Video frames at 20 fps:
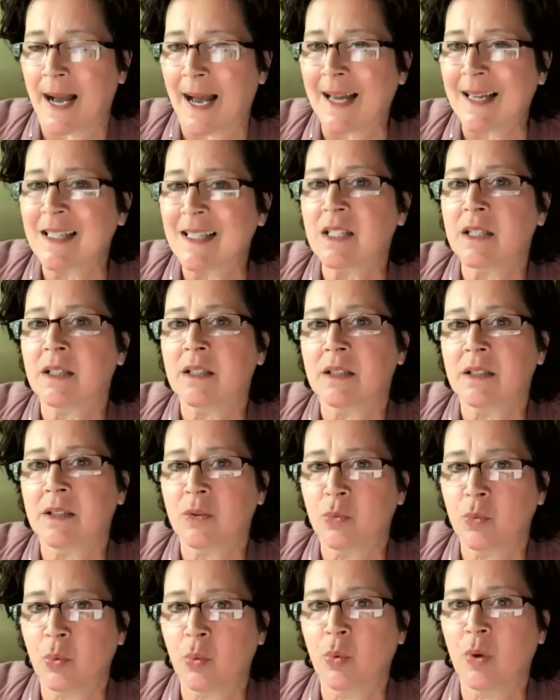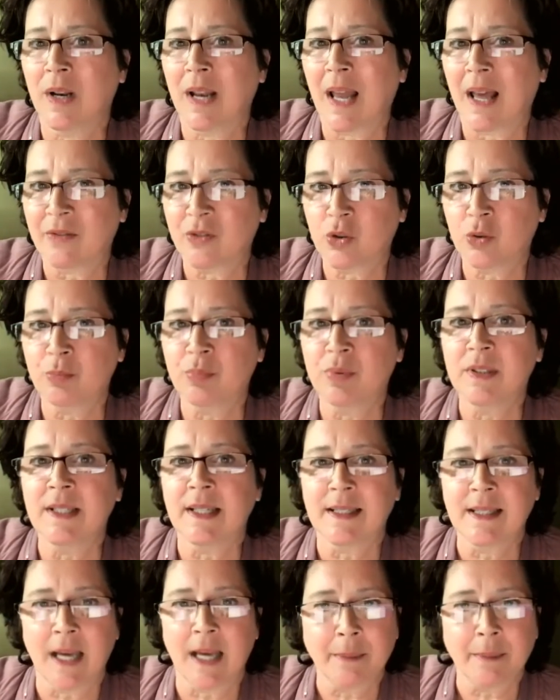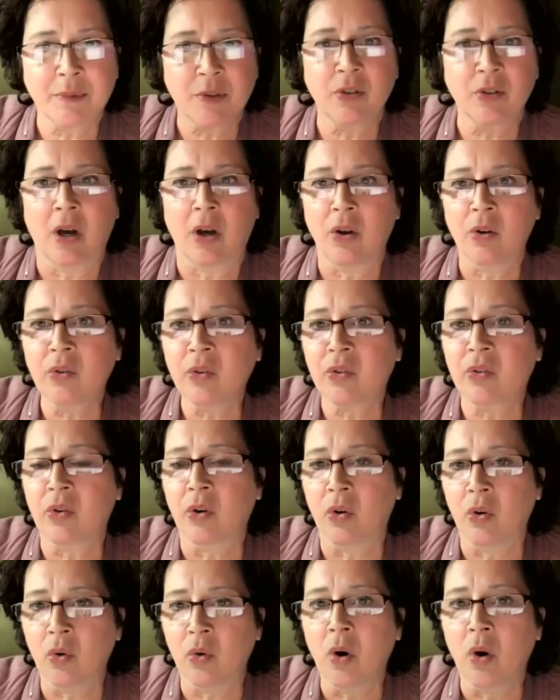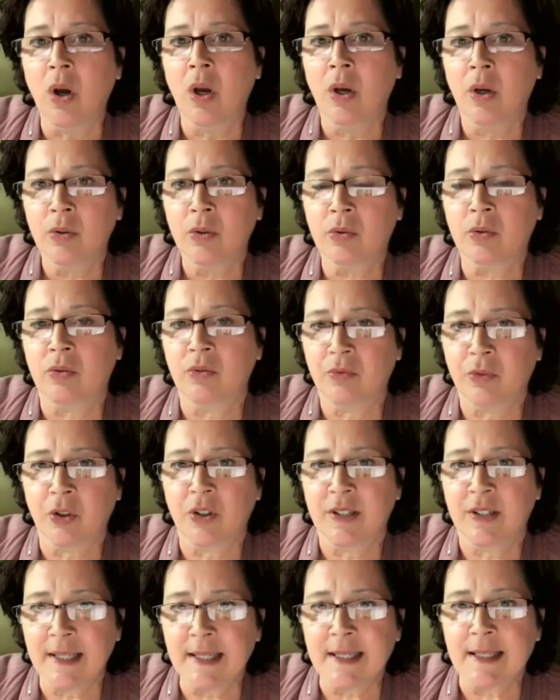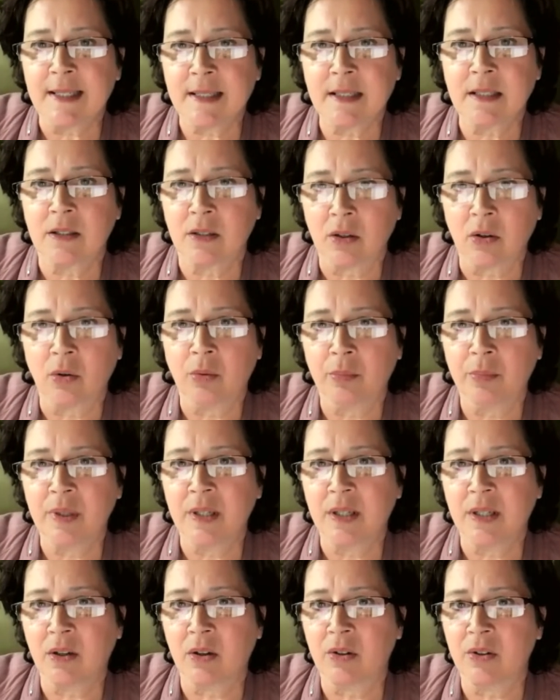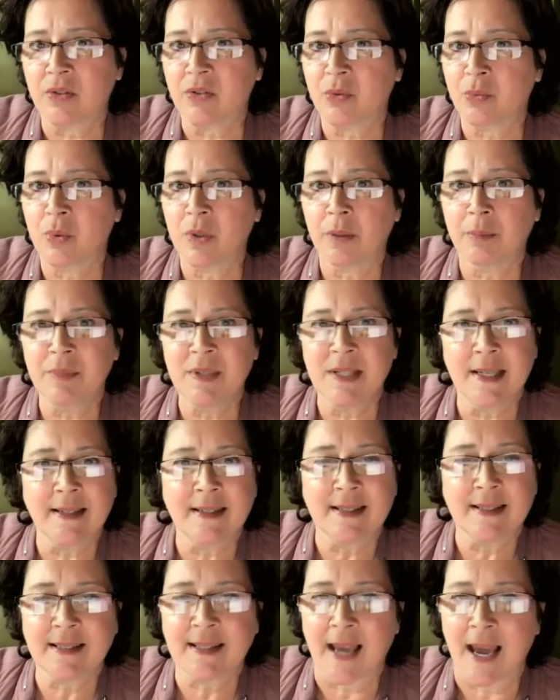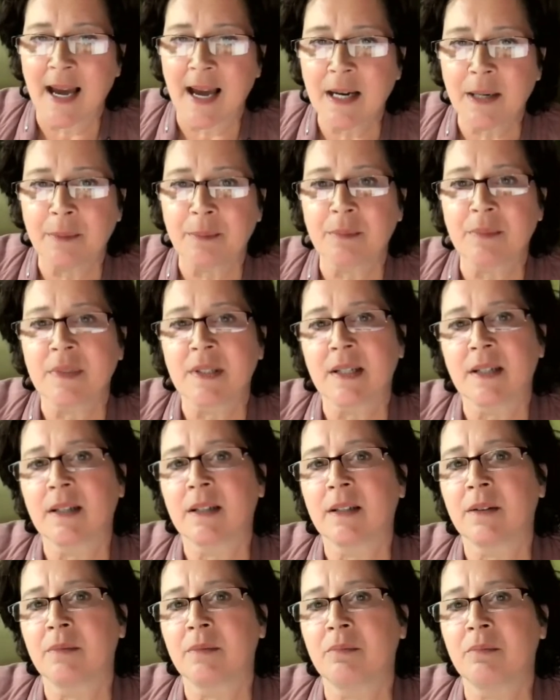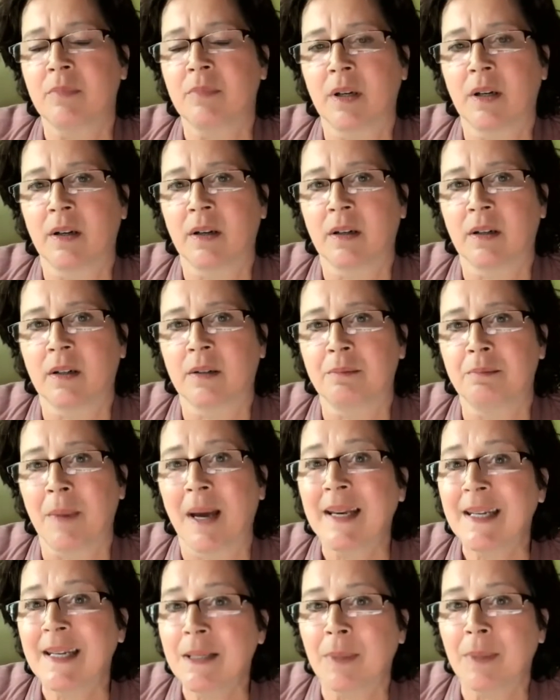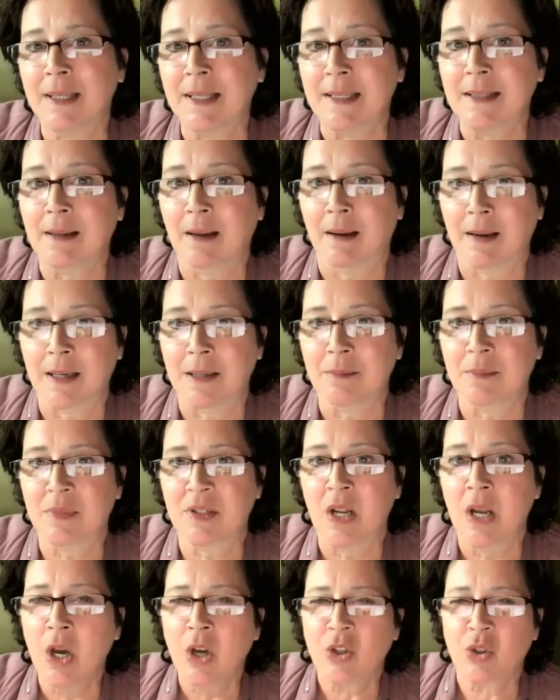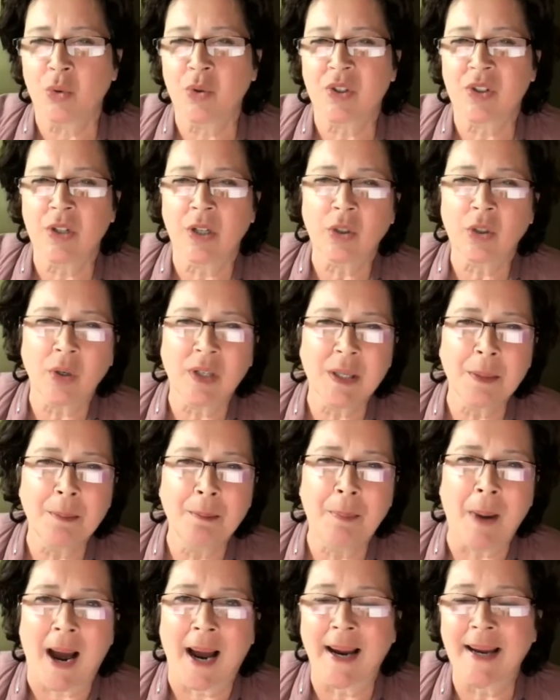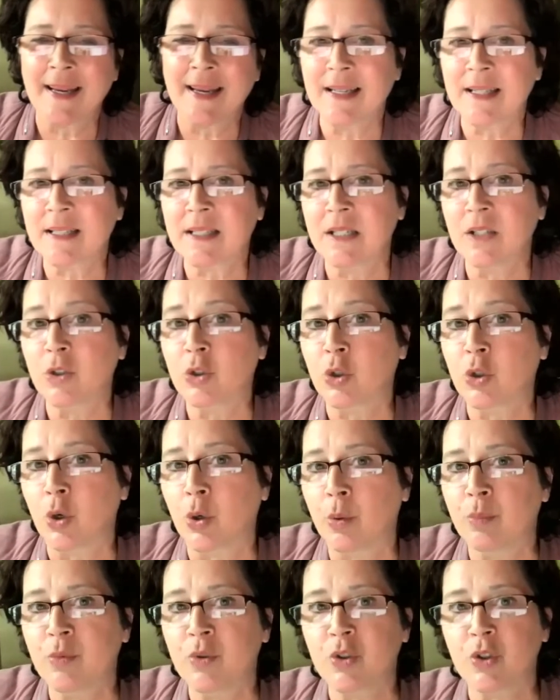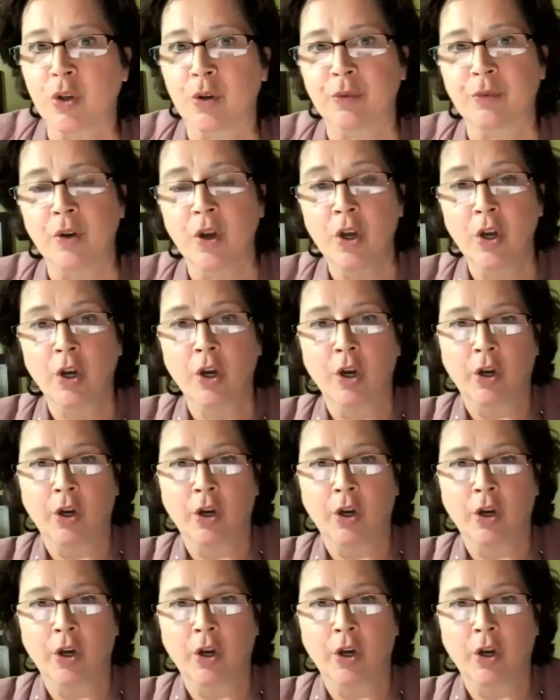will have to be adapted also for this, because we're being scammed many times. So it's not only bias in terms of,